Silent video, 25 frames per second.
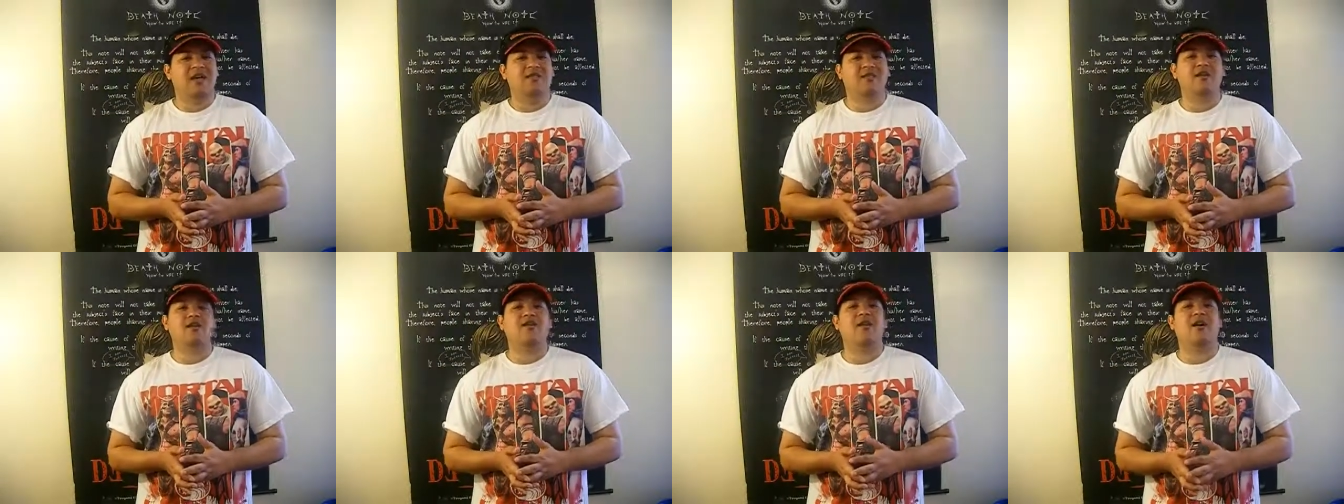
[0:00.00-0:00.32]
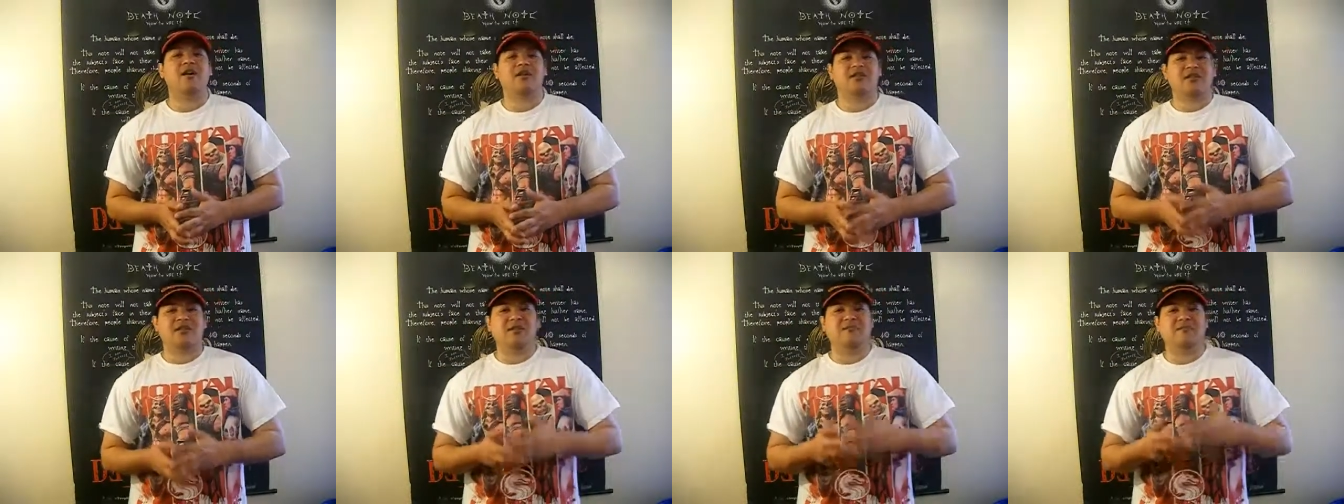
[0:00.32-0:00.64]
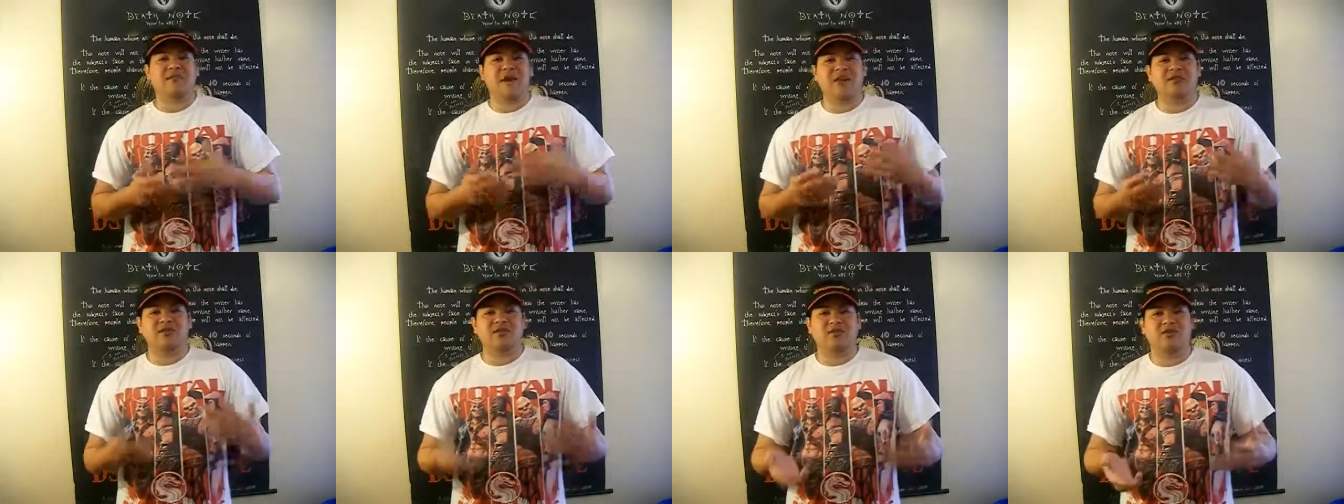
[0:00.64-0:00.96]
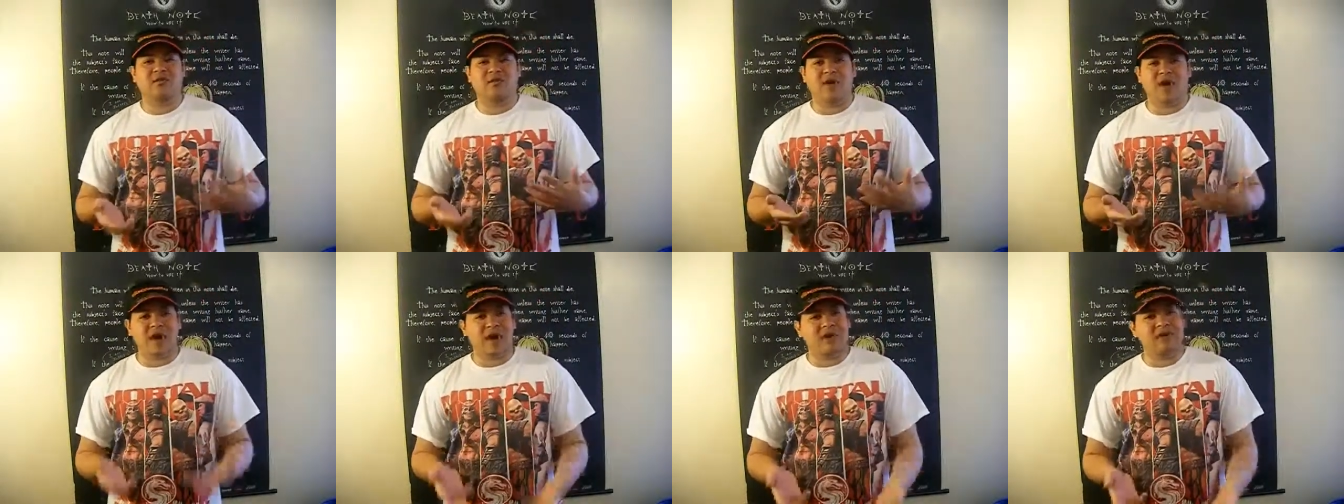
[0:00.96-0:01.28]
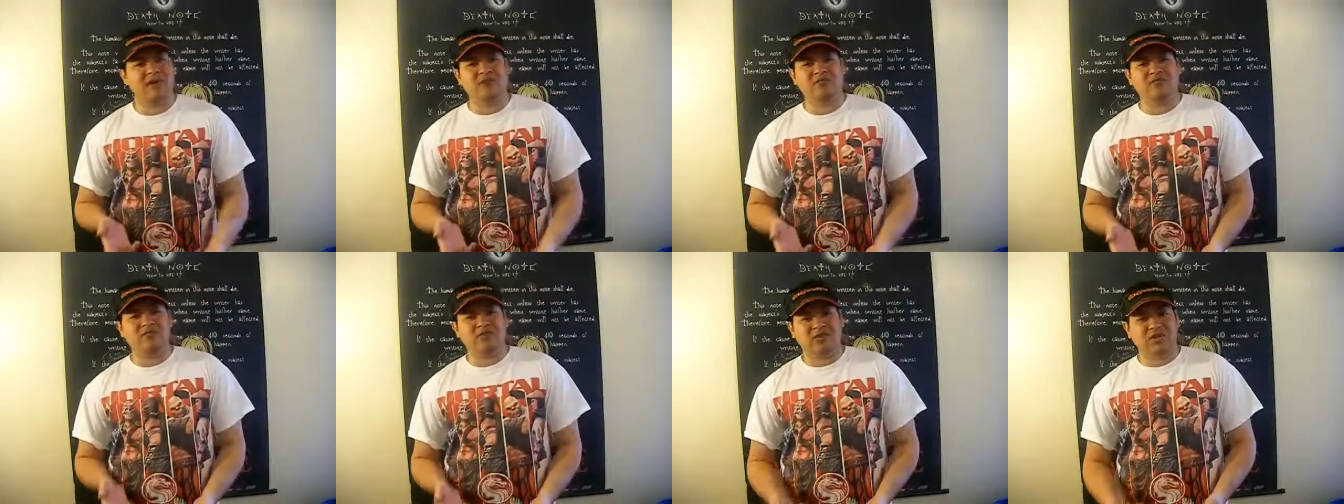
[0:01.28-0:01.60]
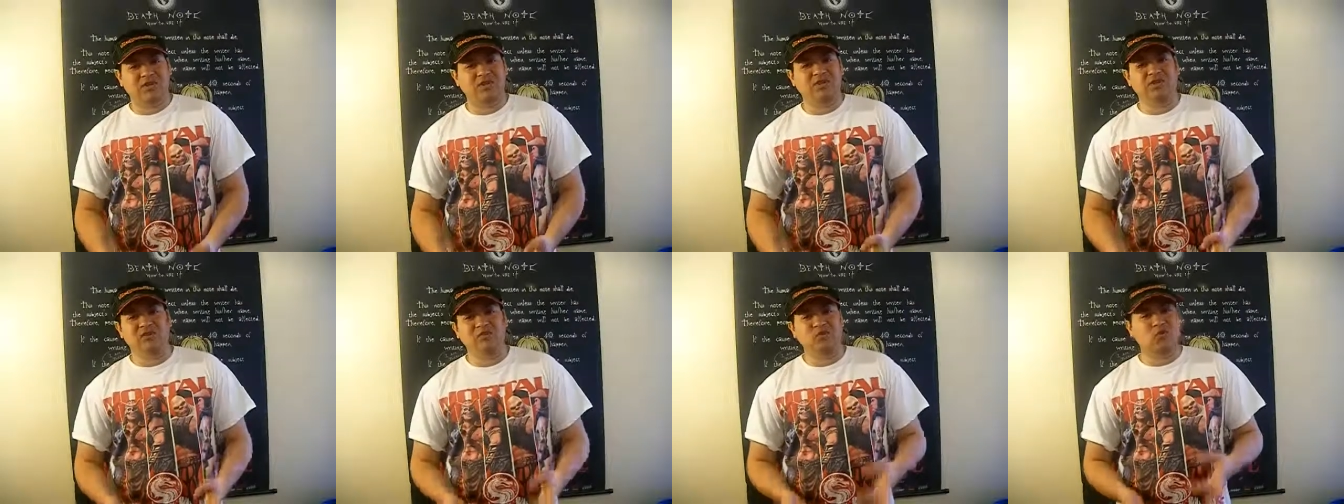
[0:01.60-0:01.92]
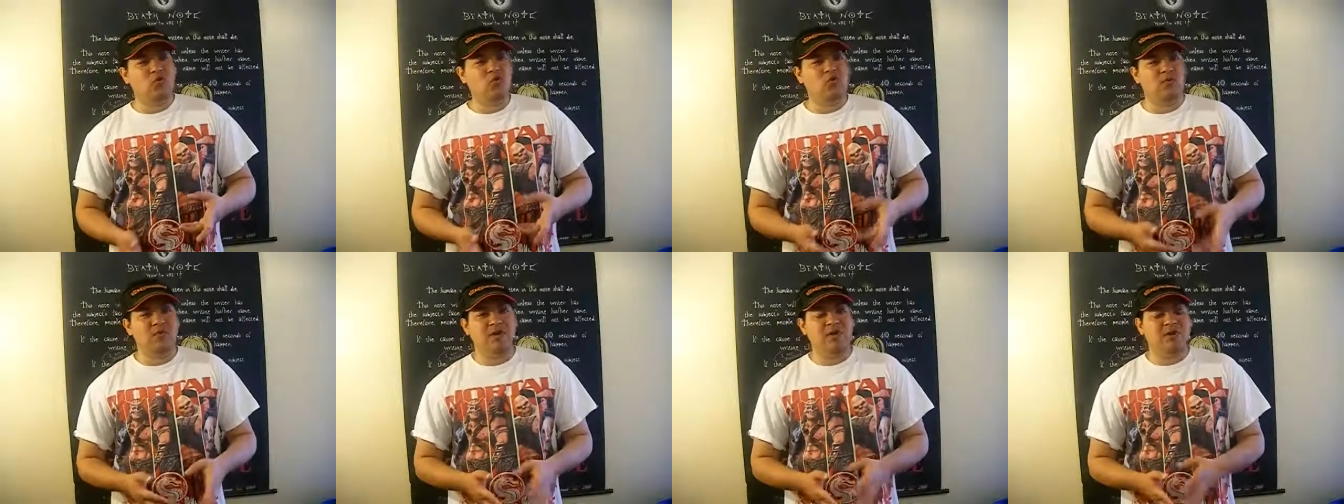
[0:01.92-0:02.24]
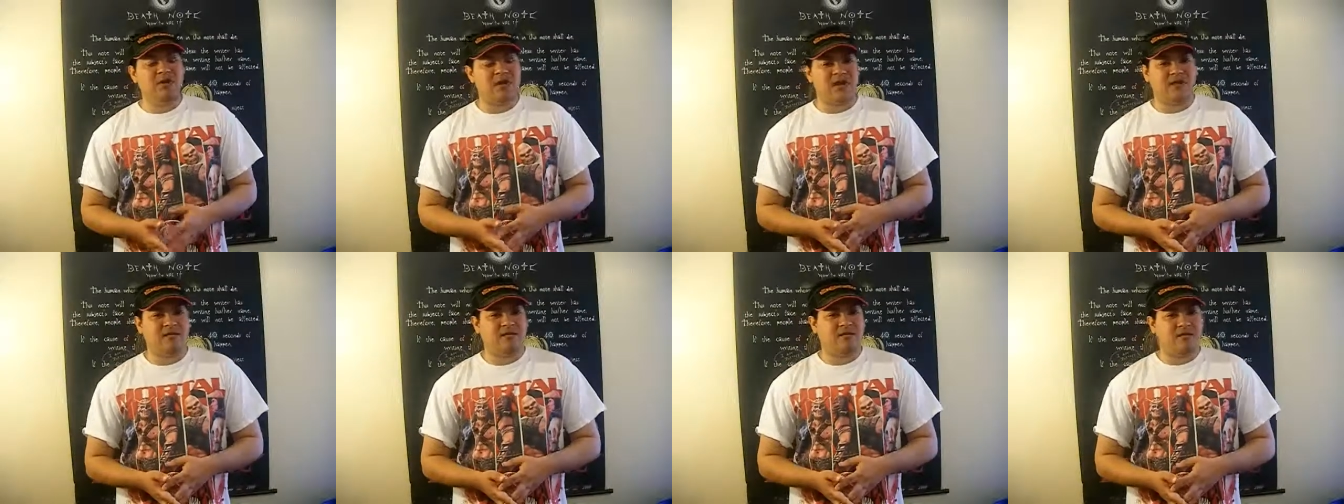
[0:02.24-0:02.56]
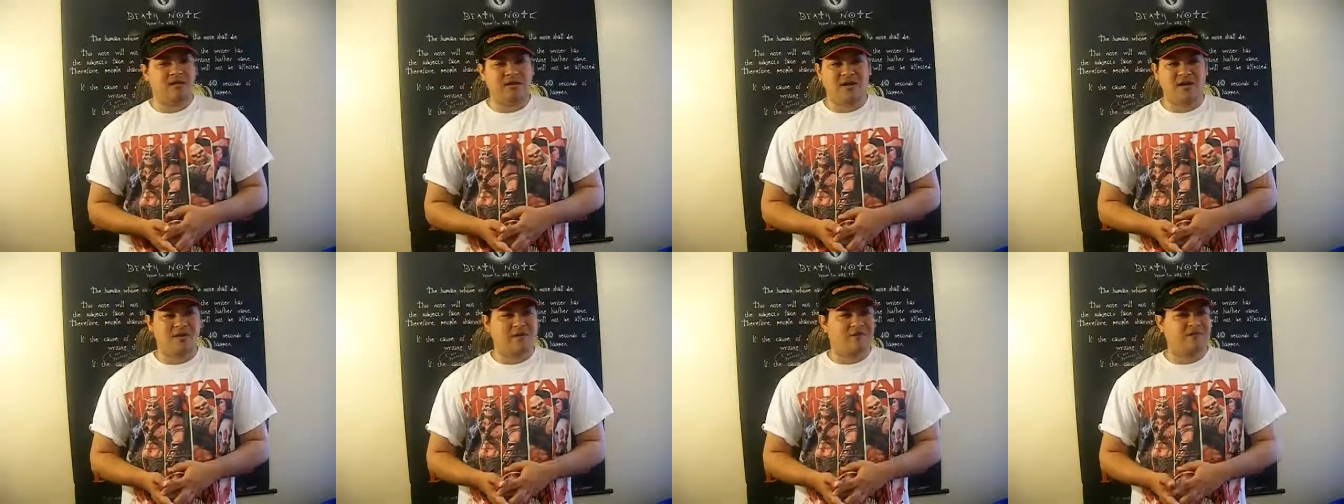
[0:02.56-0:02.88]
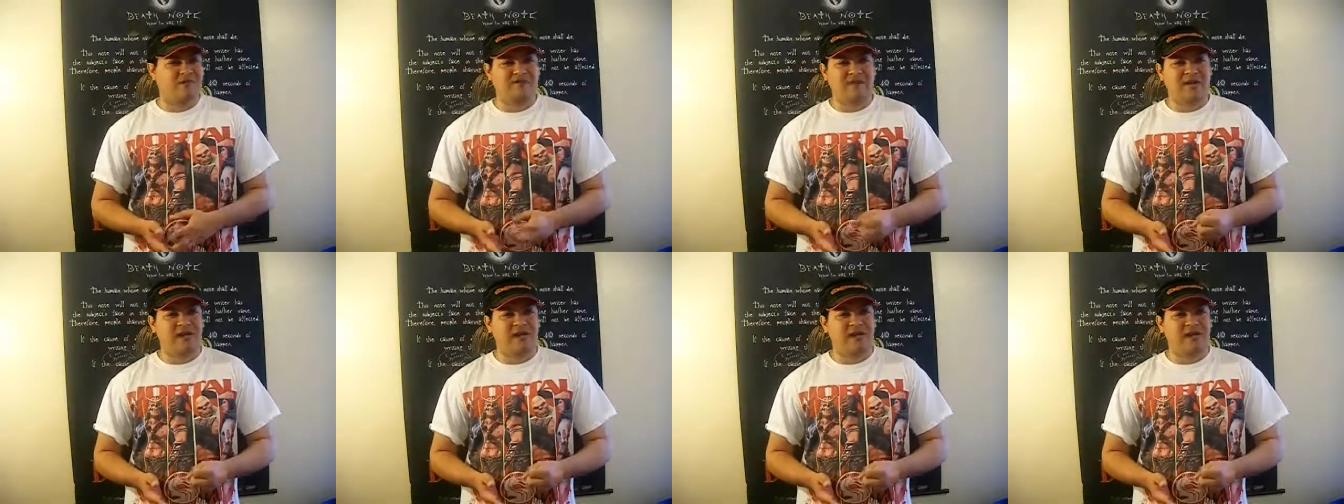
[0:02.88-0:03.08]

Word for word: there are some magical items in the movie, like um,